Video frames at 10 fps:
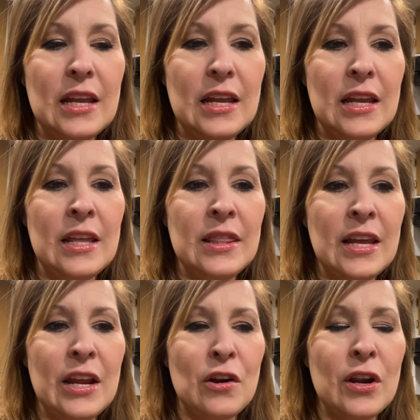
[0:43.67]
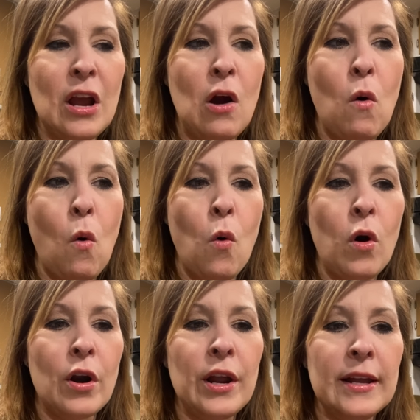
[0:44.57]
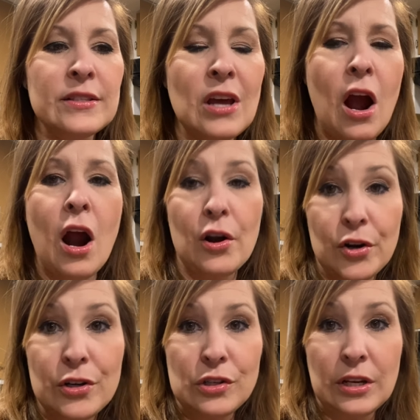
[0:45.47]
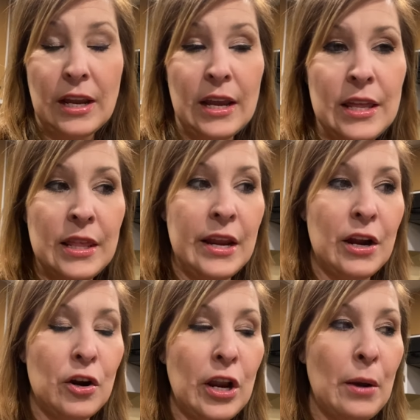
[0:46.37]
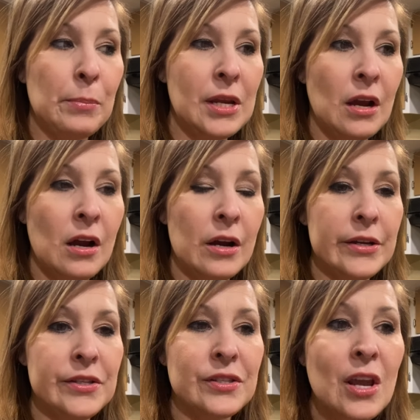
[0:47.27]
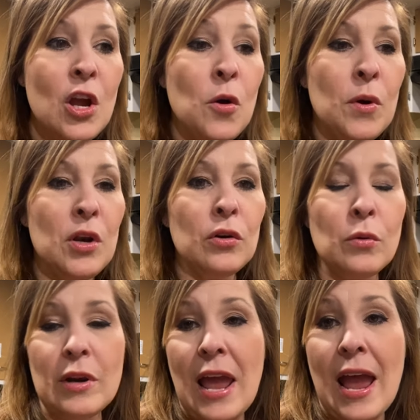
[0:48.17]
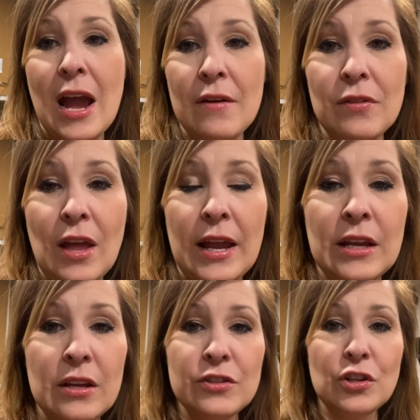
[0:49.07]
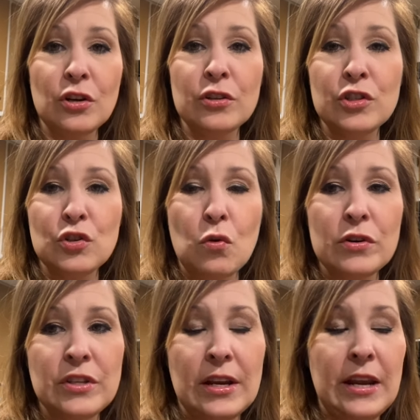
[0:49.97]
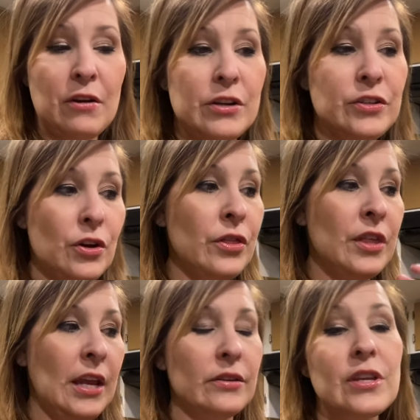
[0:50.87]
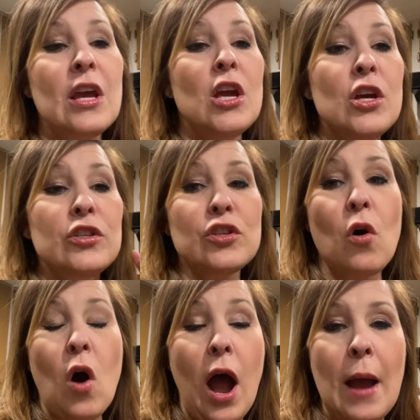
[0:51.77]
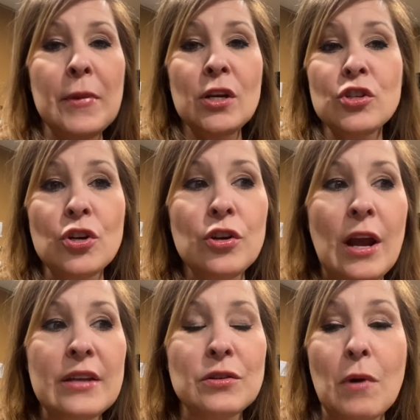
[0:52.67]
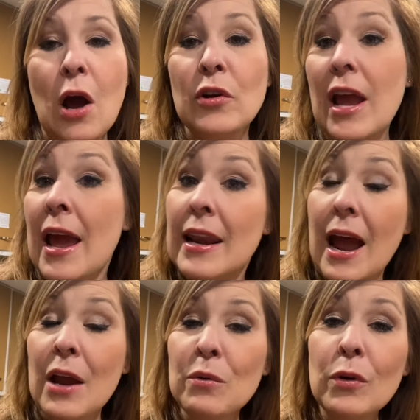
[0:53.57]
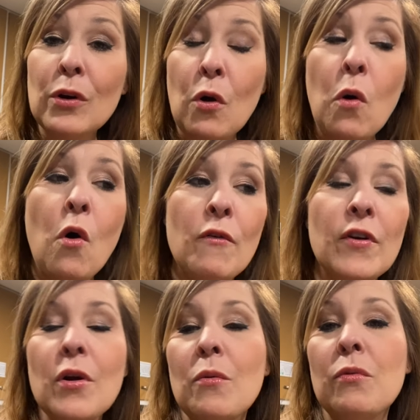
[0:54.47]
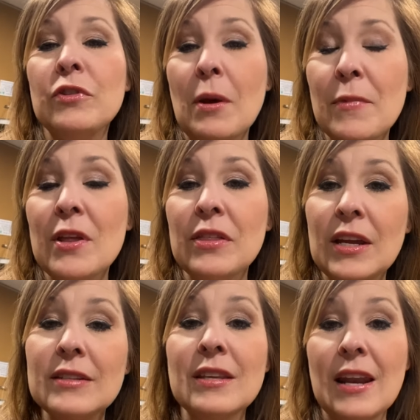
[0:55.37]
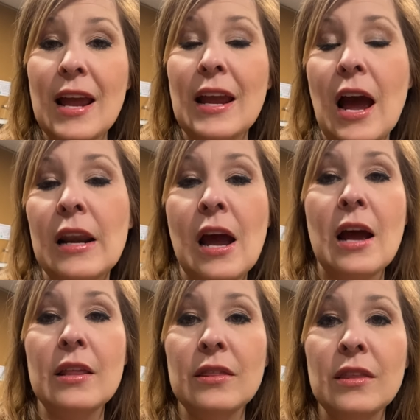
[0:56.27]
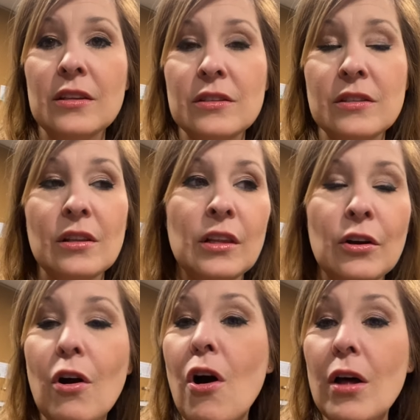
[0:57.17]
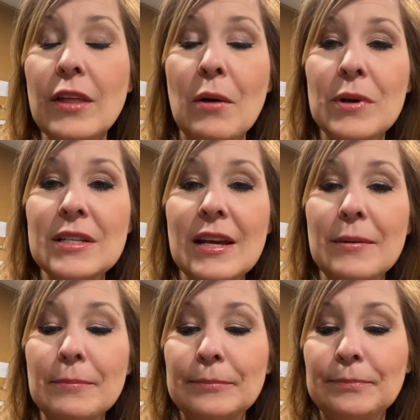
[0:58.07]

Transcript: in the area, or it's harder to get in the area because we don't have like certain stores that carry certain things. So I'm going to turn you guys around and I will go over some of the things that I got on this little haul that we did.